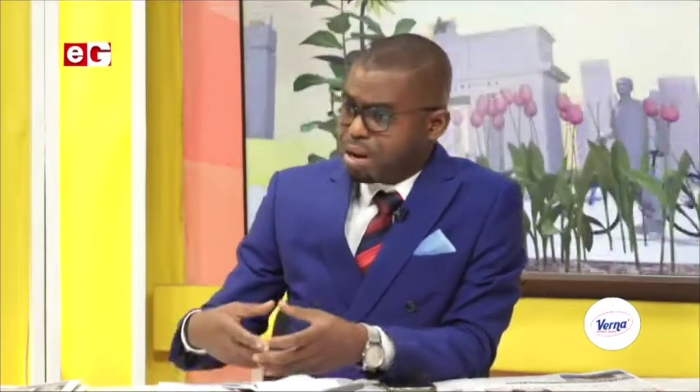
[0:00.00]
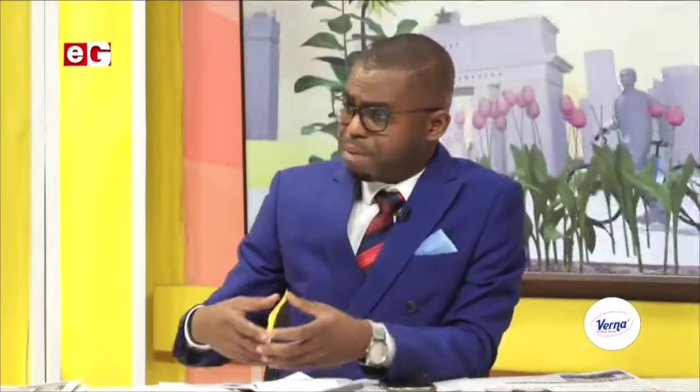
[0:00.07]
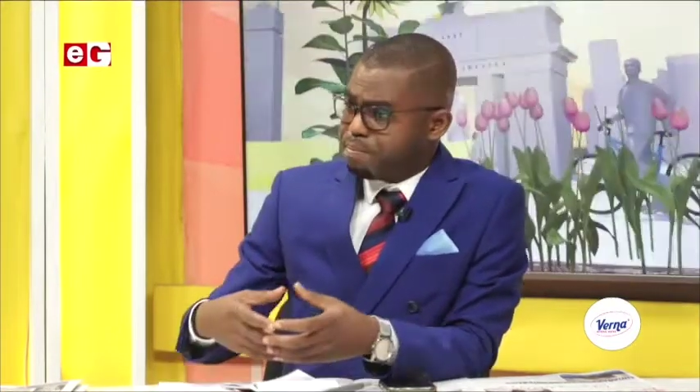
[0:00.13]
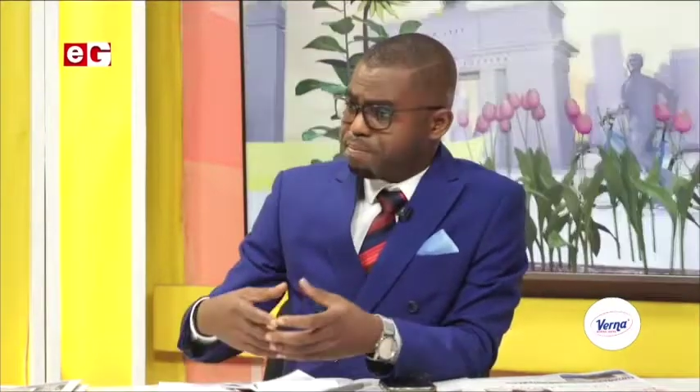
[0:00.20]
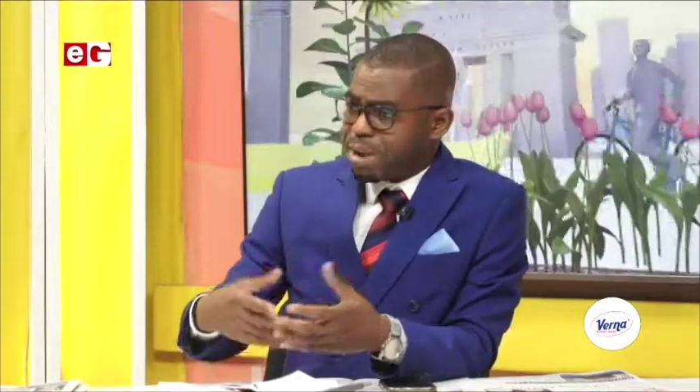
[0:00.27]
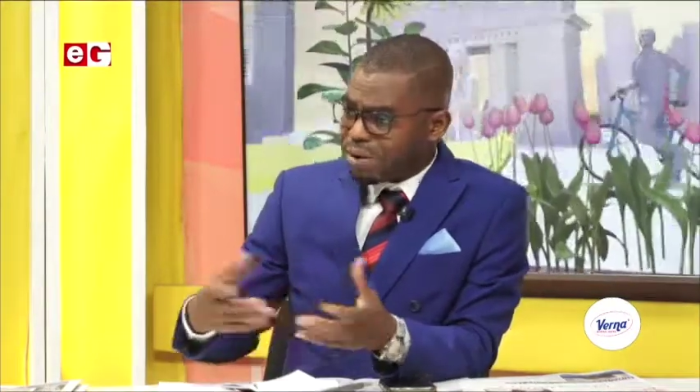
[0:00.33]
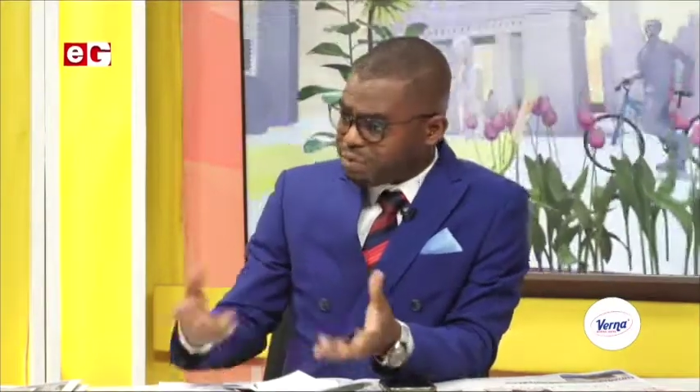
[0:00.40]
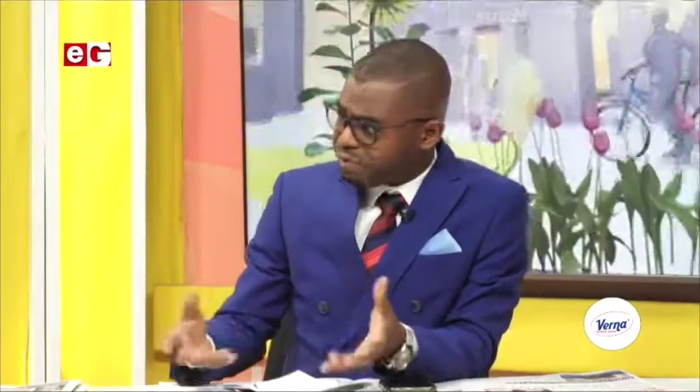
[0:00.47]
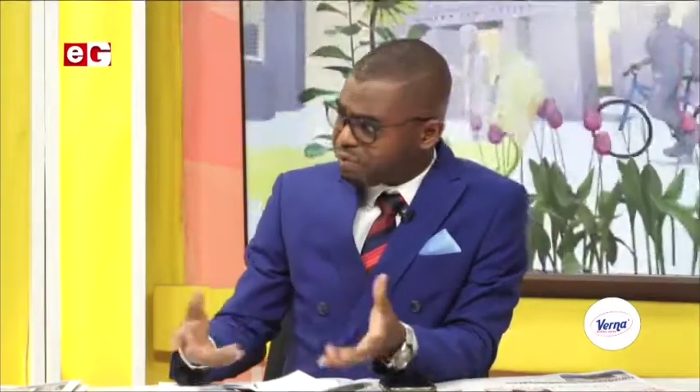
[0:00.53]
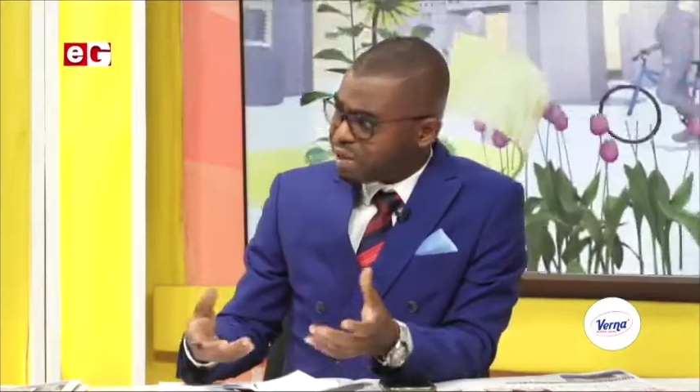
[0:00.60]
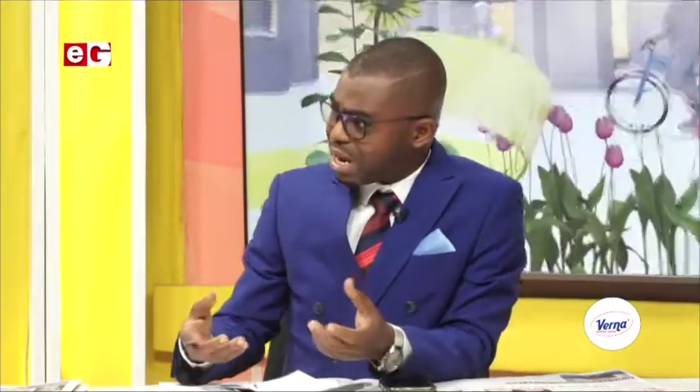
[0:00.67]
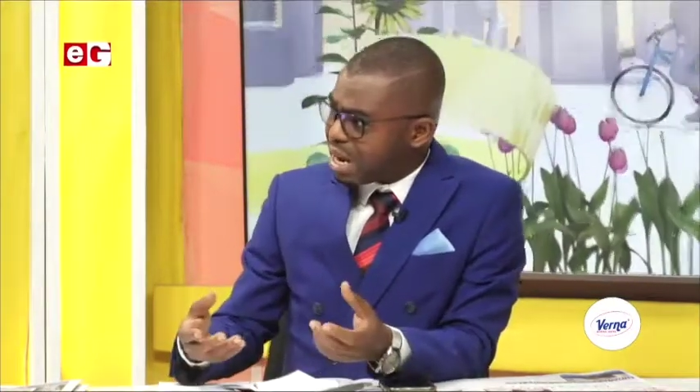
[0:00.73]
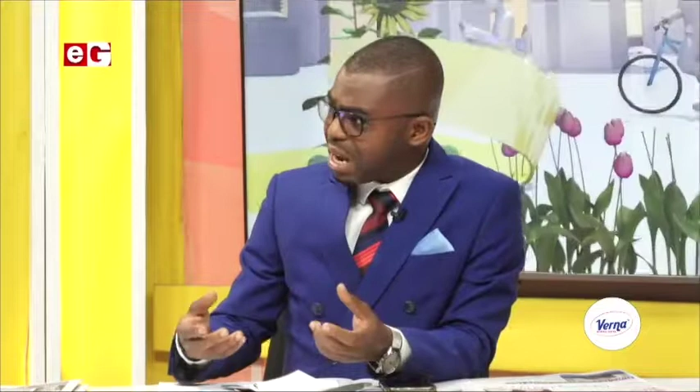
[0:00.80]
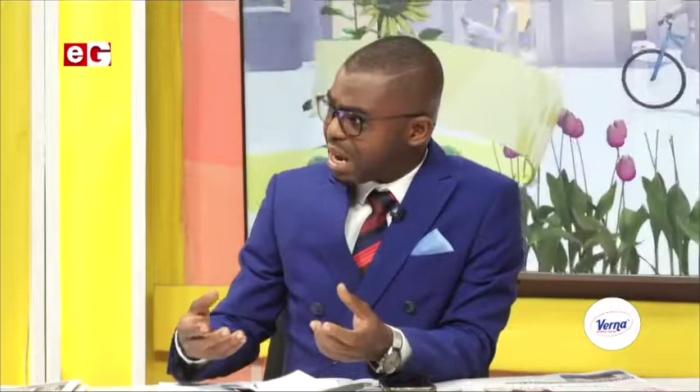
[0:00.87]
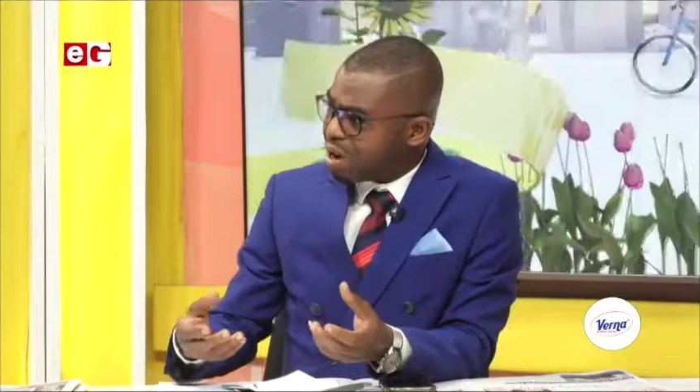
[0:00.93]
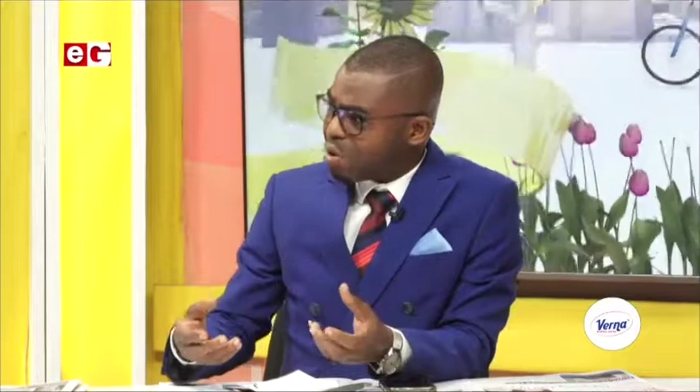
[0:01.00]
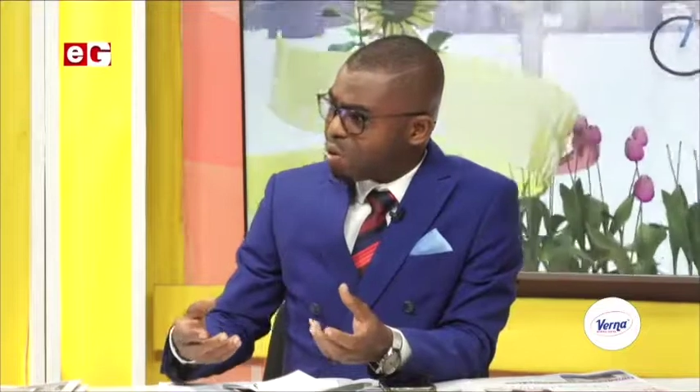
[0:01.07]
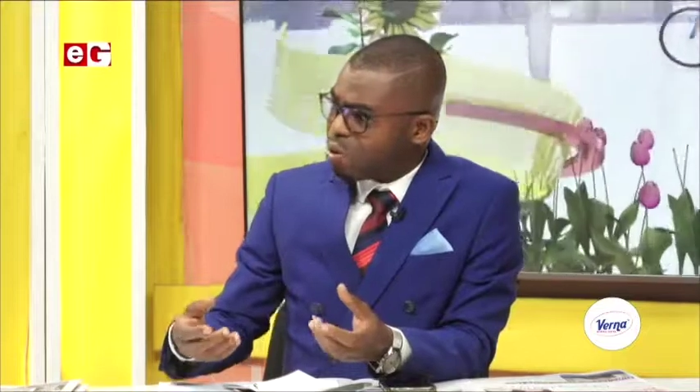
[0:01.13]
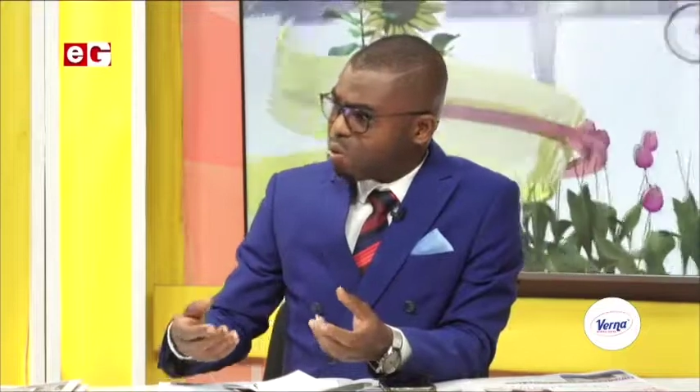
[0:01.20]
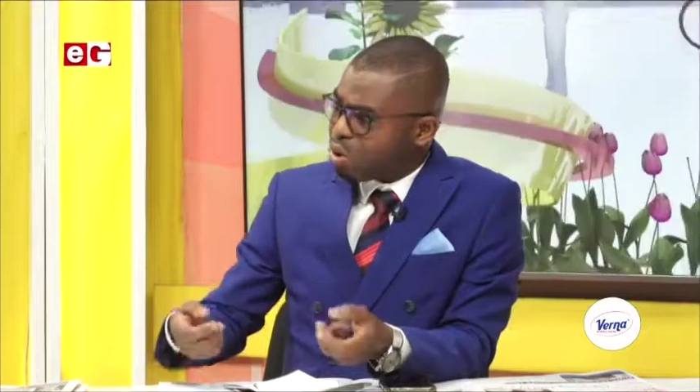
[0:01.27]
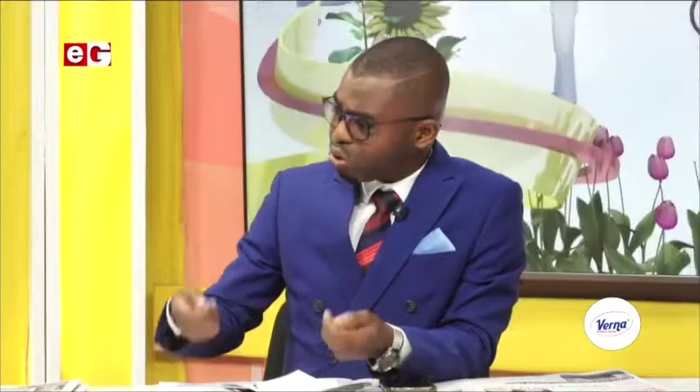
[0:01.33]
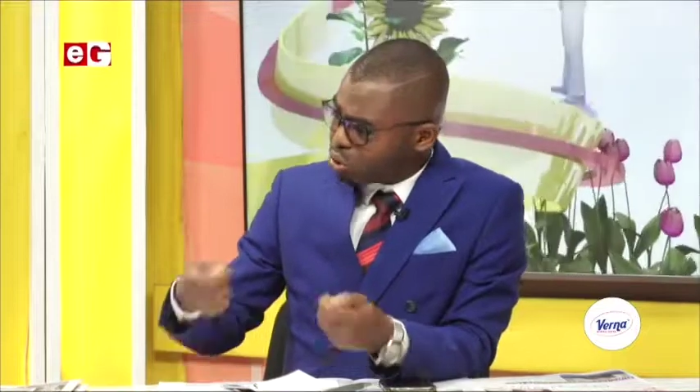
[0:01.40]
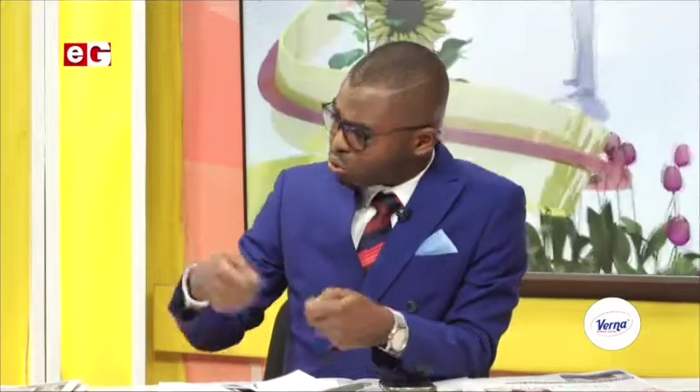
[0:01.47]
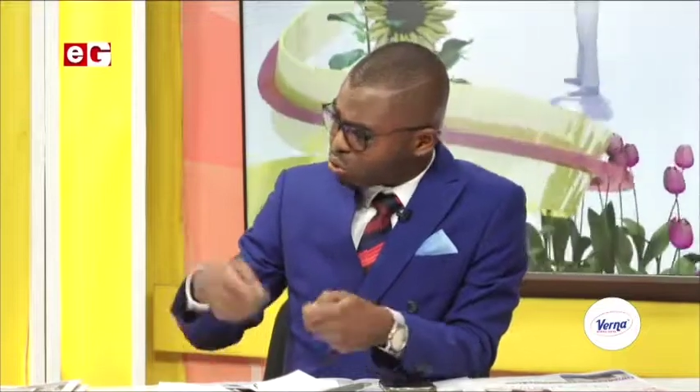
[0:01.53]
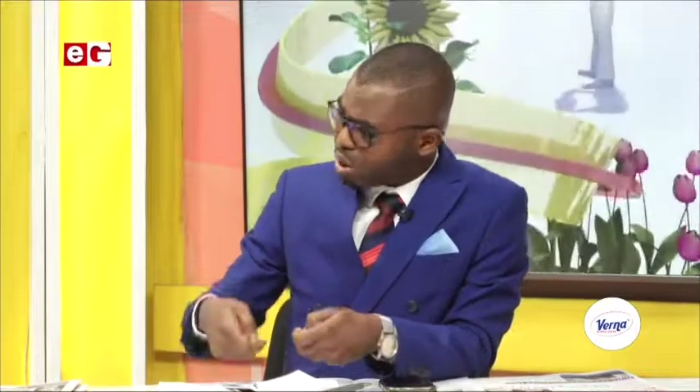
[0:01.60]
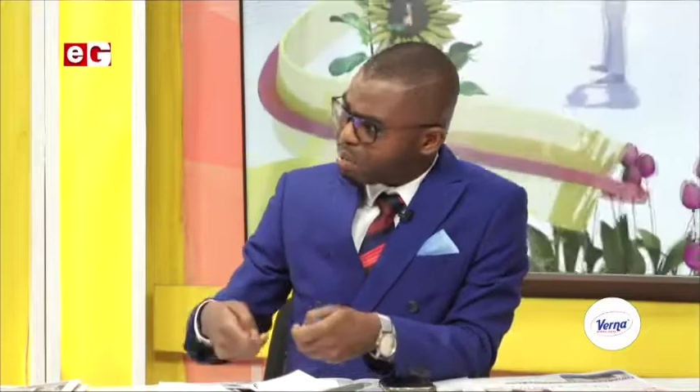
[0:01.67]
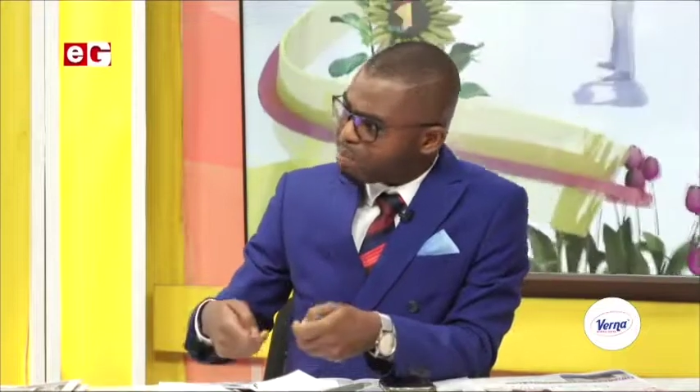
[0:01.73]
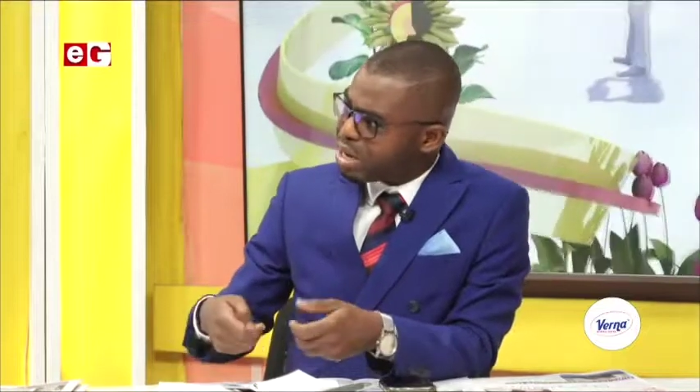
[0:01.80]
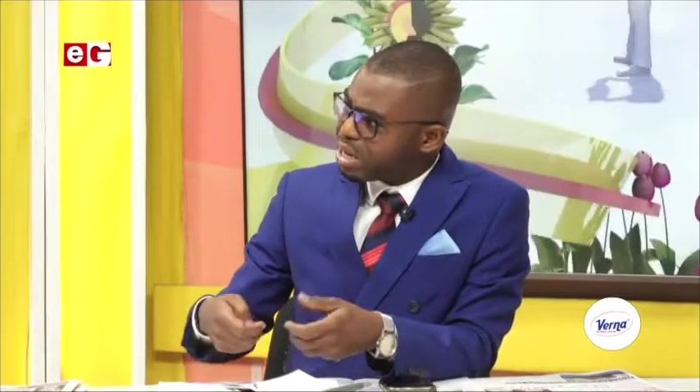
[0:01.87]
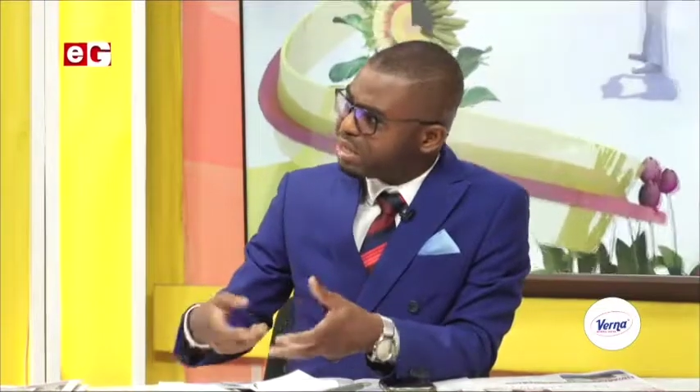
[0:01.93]
Mamfuna what to
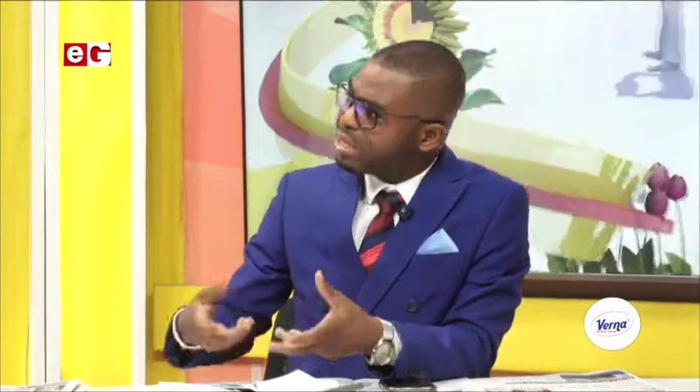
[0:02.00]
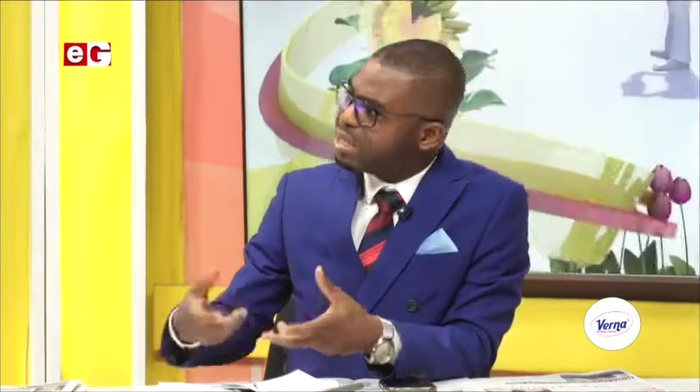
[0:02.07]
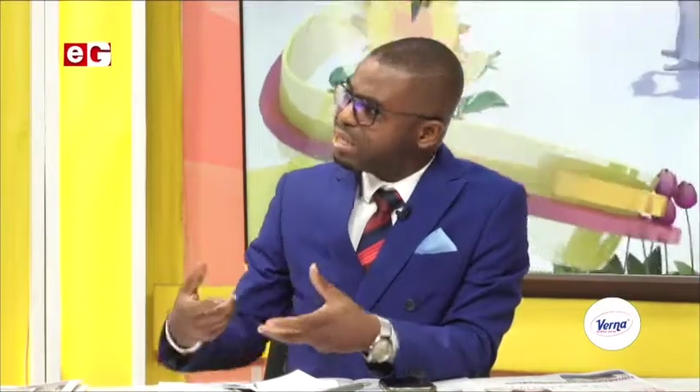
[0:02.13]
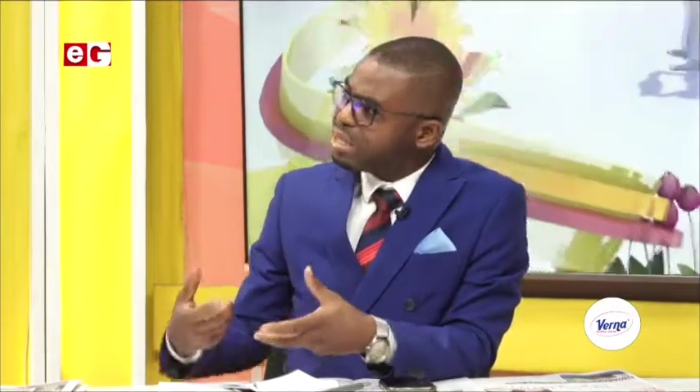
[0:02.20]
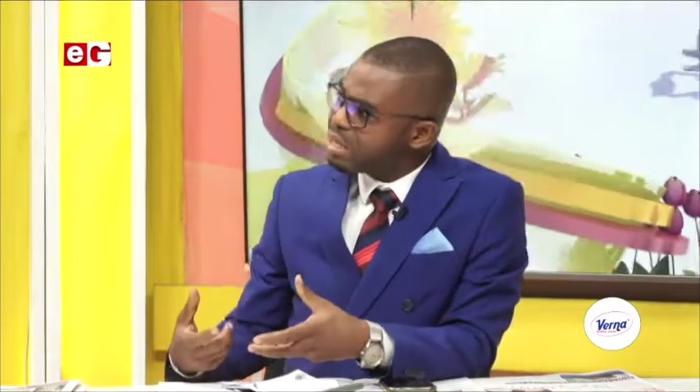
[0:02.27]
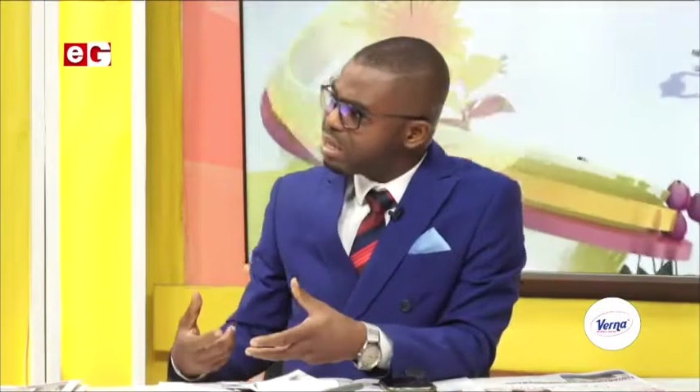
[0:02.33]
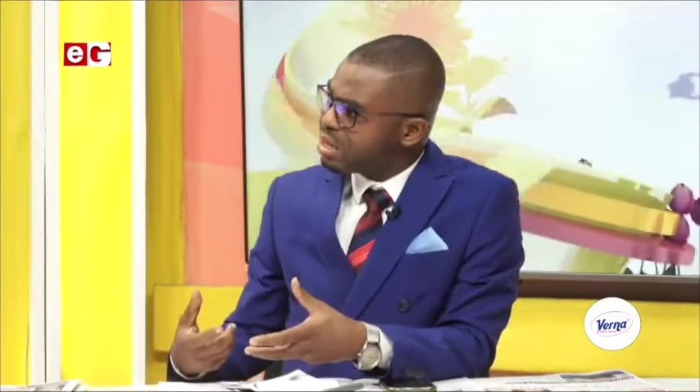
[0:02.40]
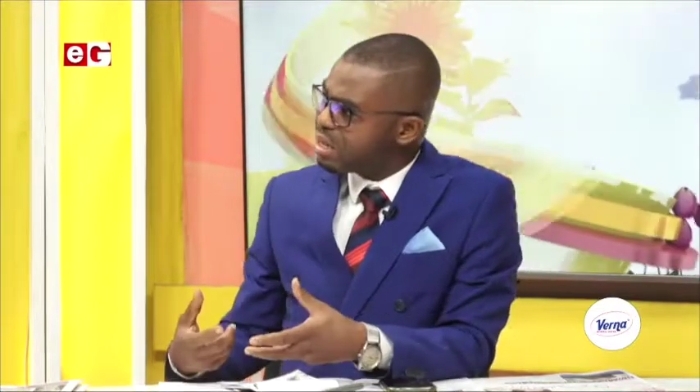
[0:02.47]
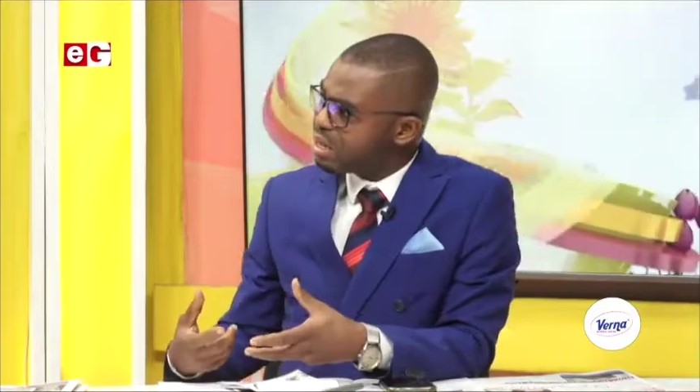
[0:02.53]
abadi